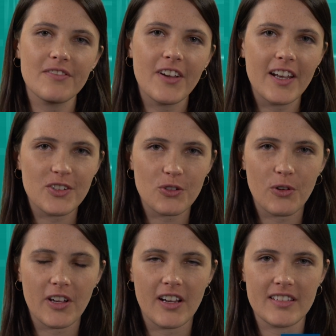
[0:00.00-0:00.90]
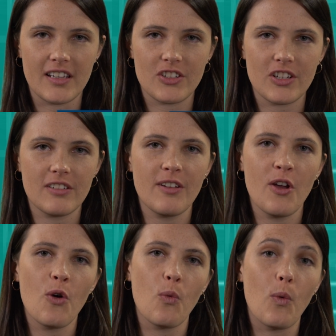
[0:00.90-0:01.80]
a financial organization,
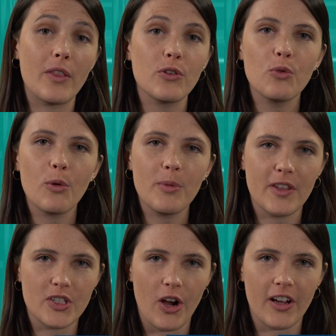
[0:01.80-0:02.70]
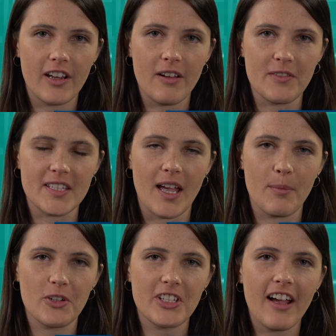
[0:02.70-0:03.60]
whether you will be the target of a
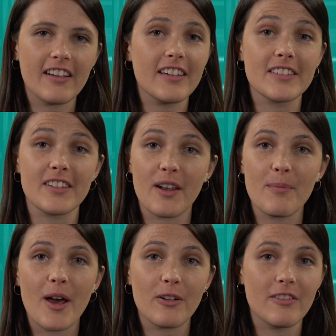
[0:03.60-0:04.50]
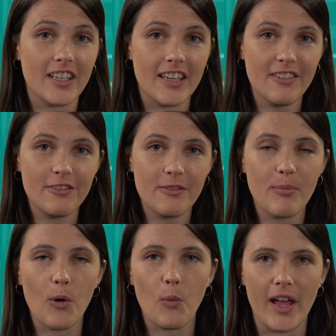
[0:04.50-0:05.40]
cyber attack is not a matter of if,
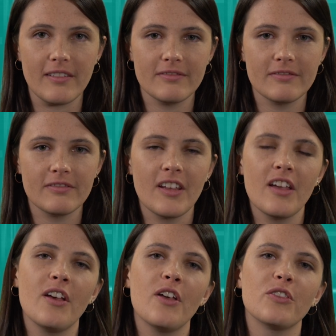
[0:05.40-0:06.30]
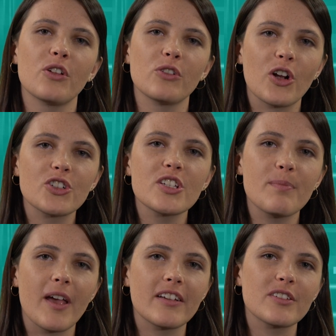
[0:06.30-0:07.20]
but when. The
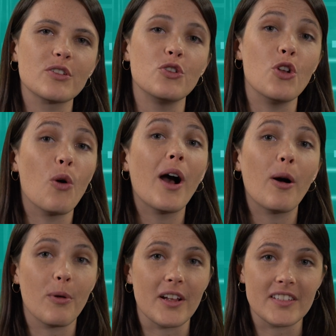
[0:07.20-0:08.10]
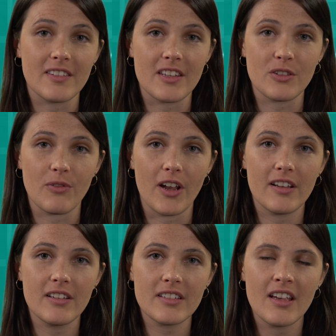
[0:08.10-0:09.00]
largest banks know how pressing this threat
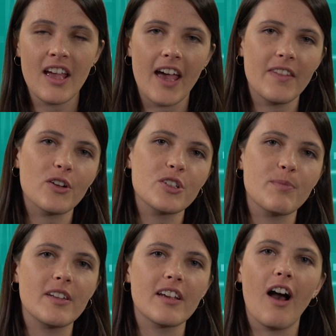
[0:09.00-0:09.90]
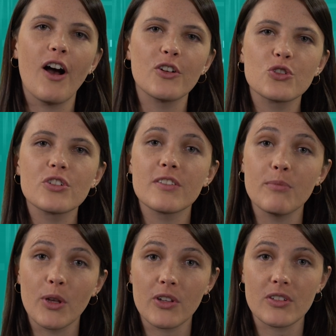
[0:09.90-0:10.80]
is, and they are spending hundreds of
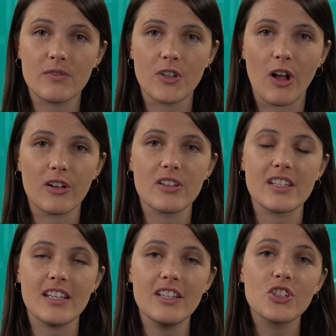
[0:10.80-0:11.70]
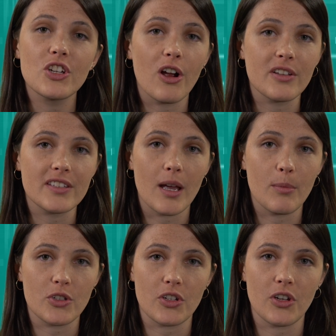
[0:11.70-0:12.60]
millions of dollars each year on
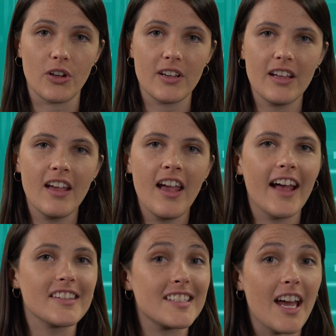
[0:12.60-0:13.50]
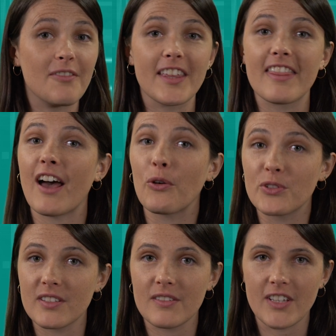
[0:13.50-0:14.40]
cybersecurity and staffing
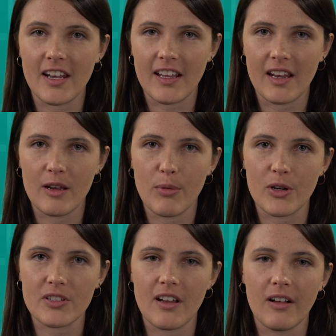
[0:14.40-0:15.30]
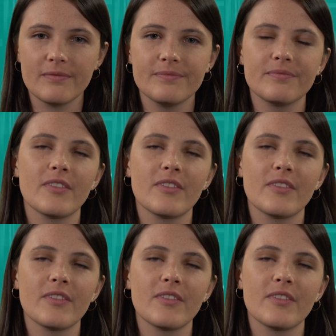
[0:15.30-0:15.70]
thousands of dedicated personnel.